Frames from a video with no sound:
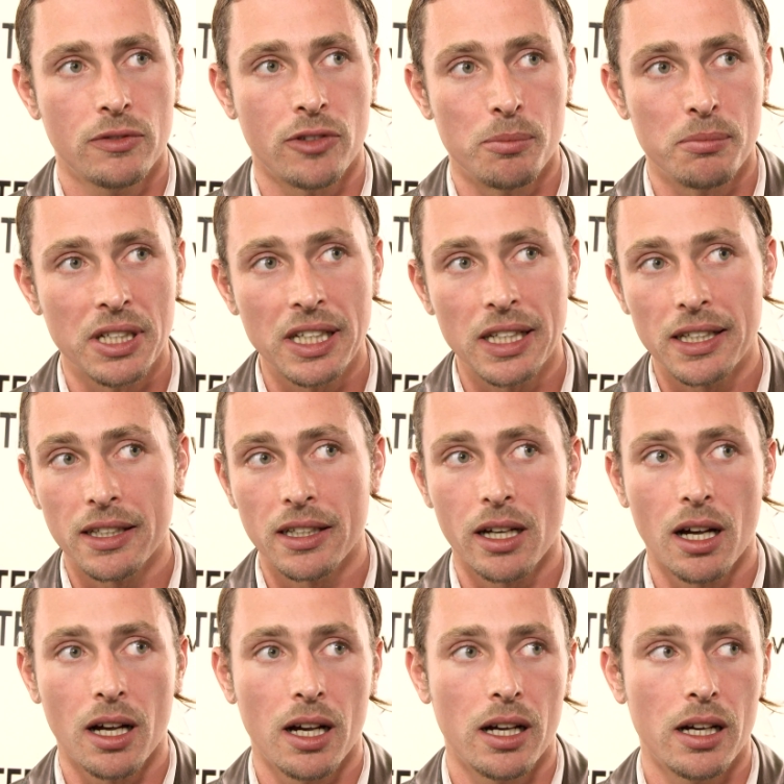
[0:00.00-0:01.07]
For me, you
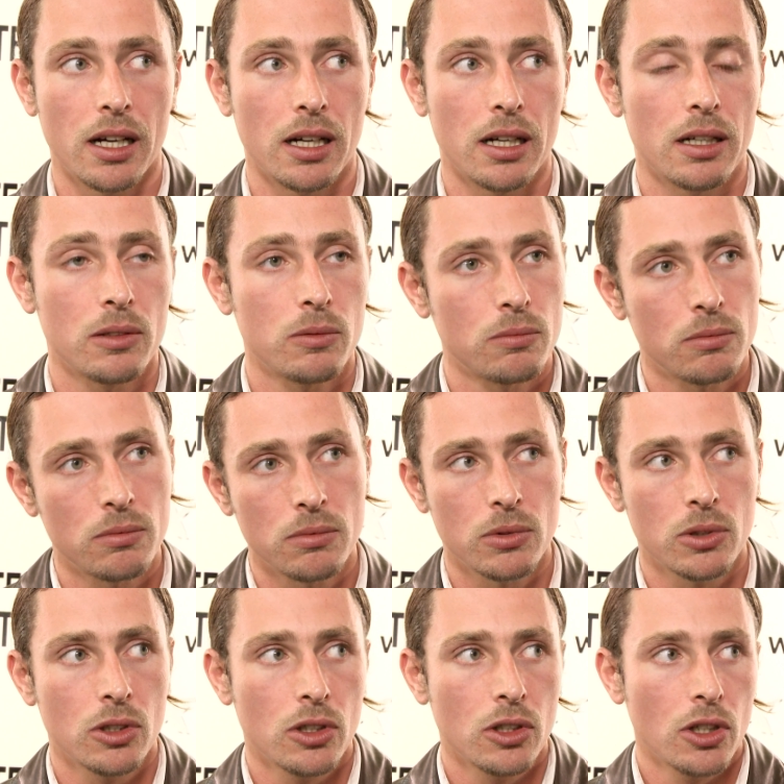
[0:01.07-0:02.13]

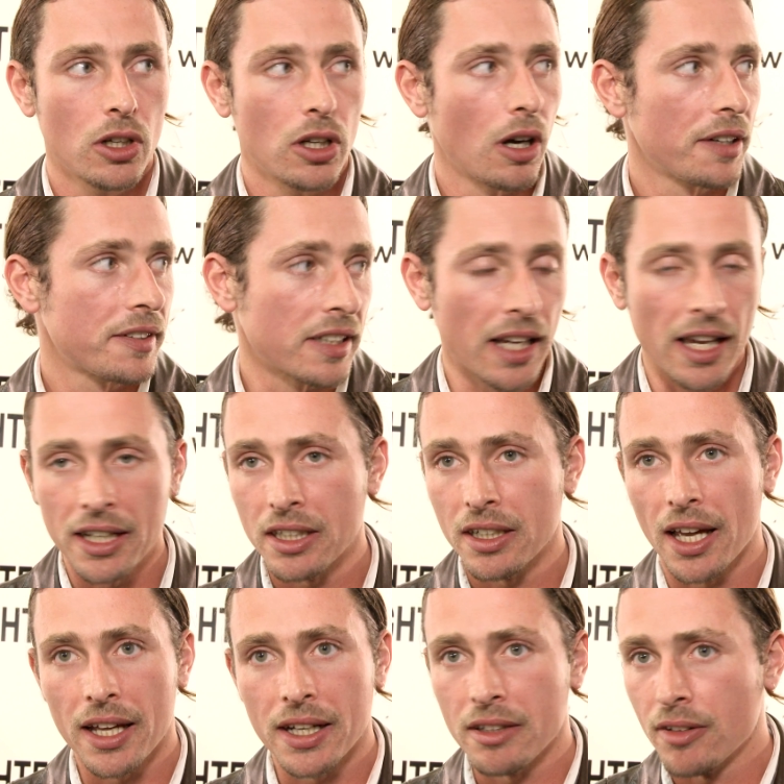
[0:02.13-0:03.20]
know, I think
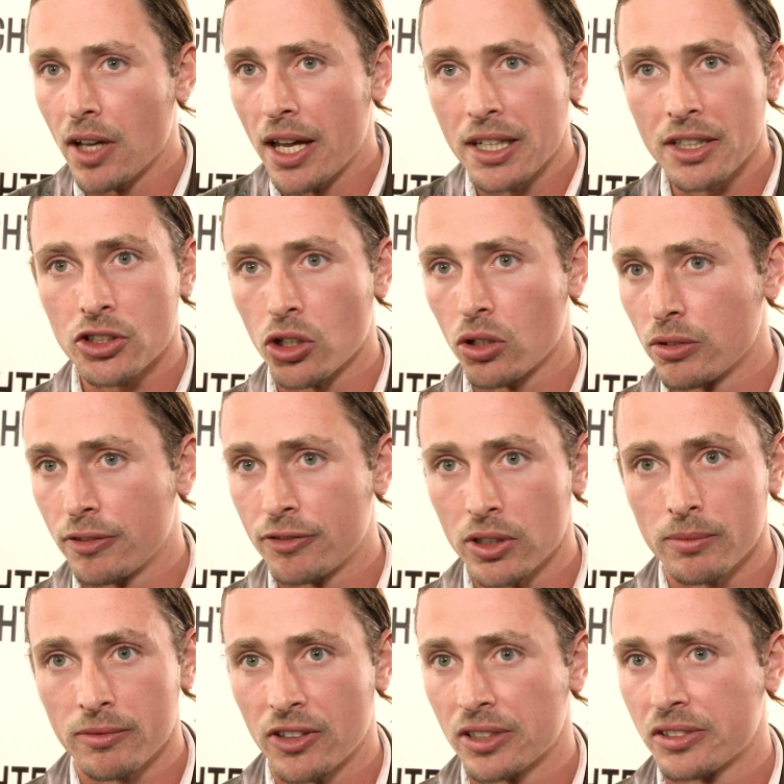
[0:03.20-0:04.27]
any genre
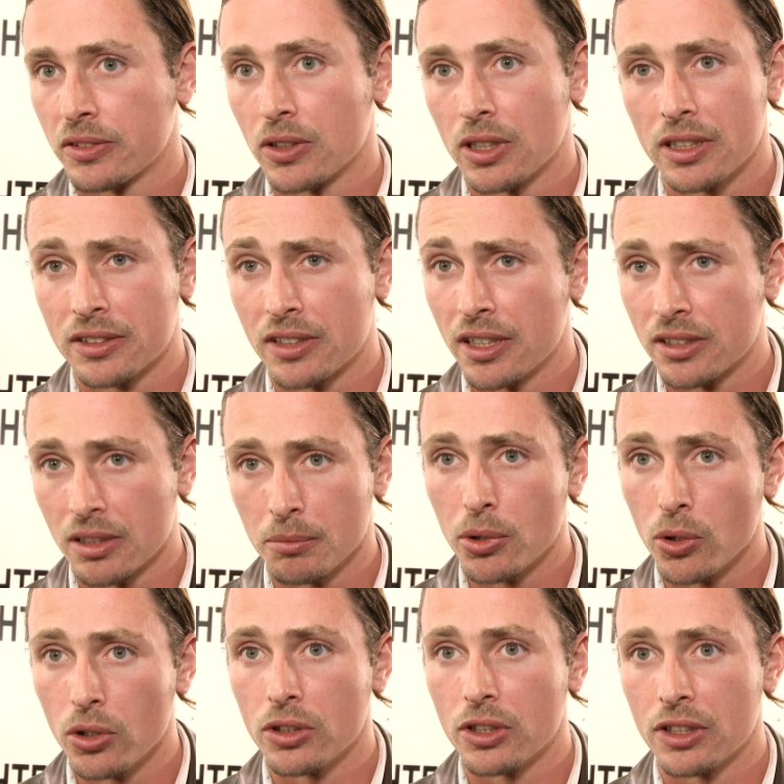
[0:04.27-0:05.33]
film festival is
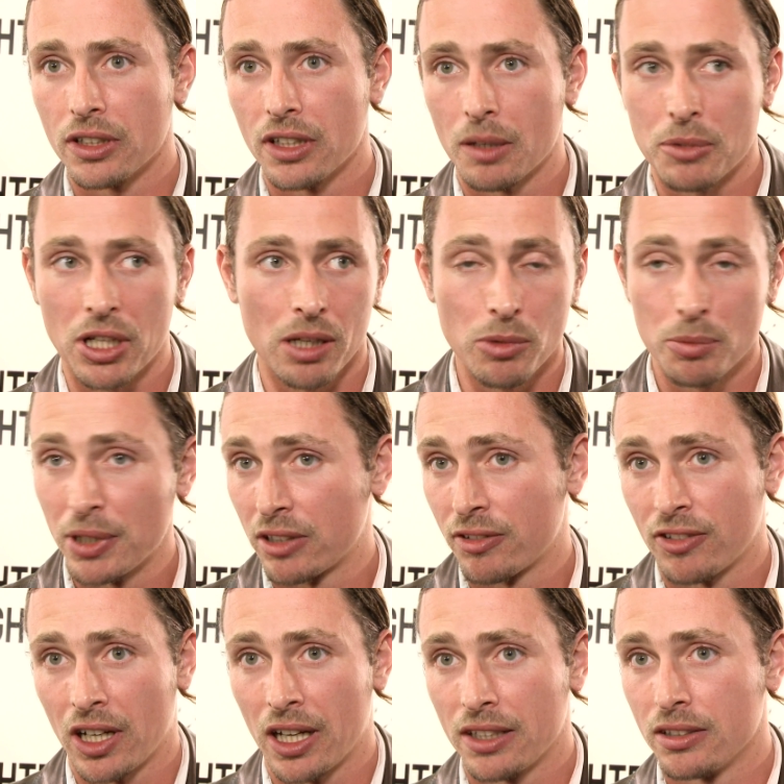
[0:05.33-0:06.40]
important. I mean, I'm a big
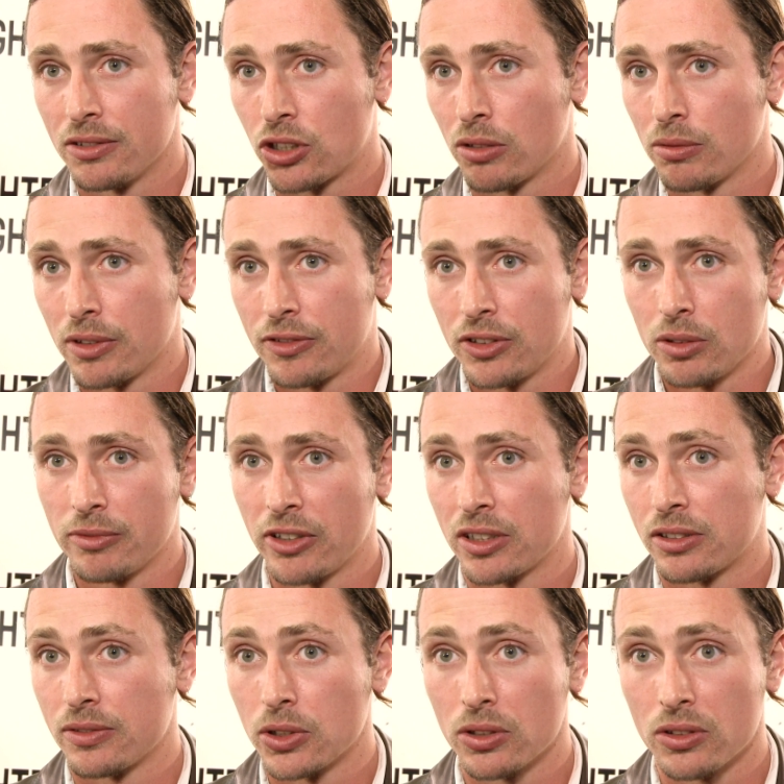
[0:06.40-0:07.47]
fan of genre film
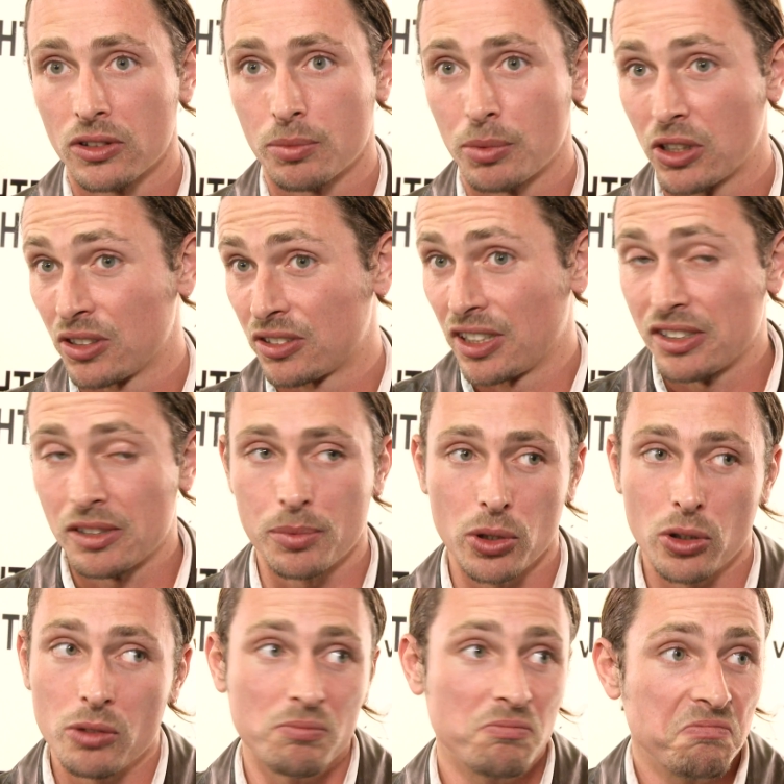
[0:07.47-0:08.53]
festivals because they
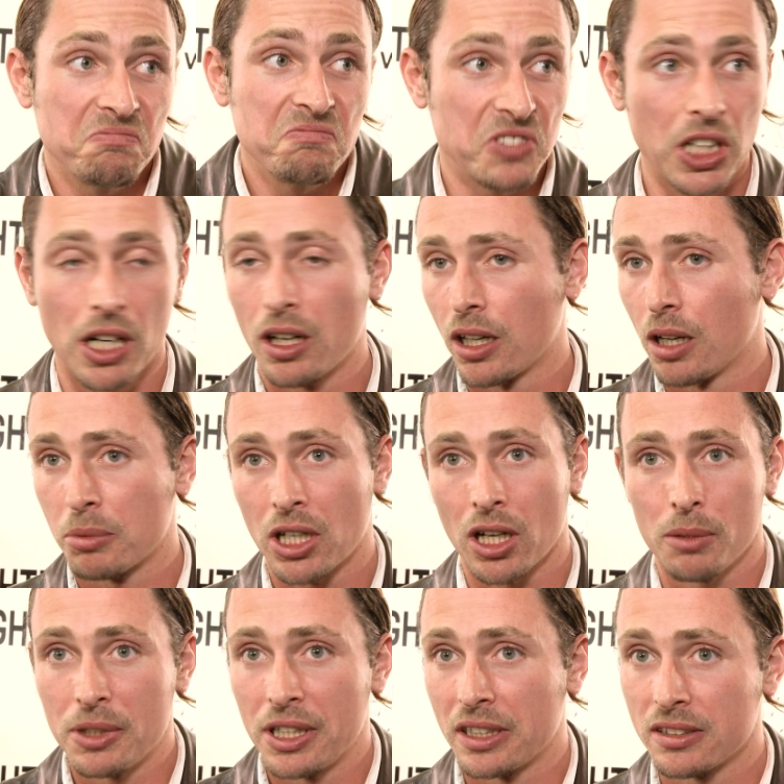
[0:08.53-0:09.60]
support young,
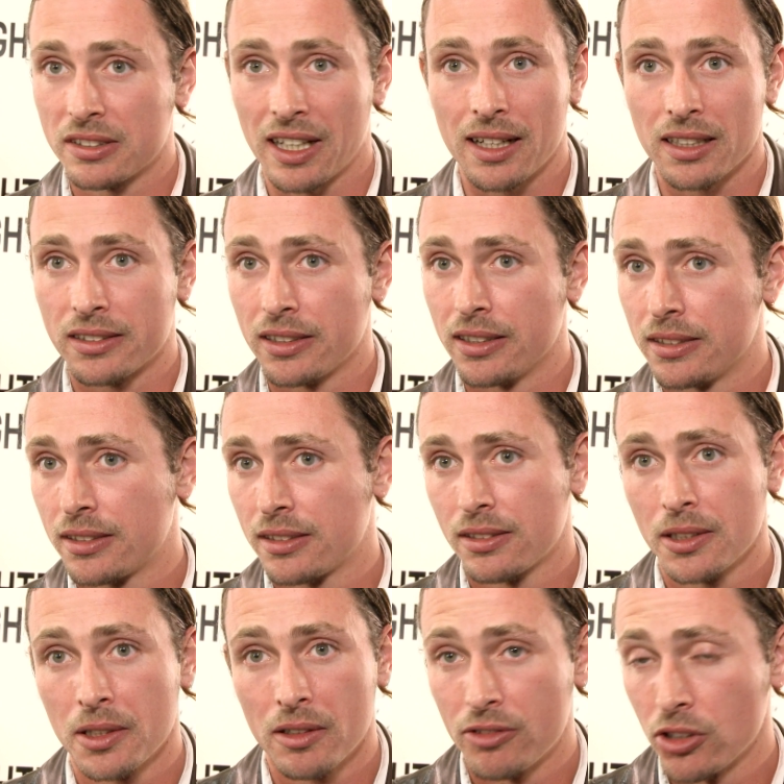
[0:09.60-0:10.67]
upcoming, talented
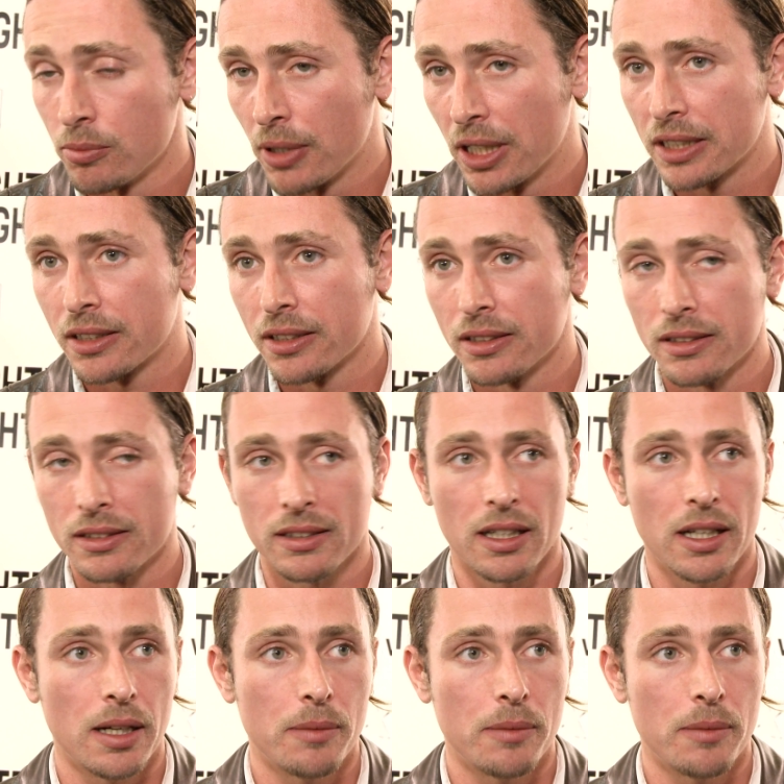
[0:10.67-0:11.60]
filmmakers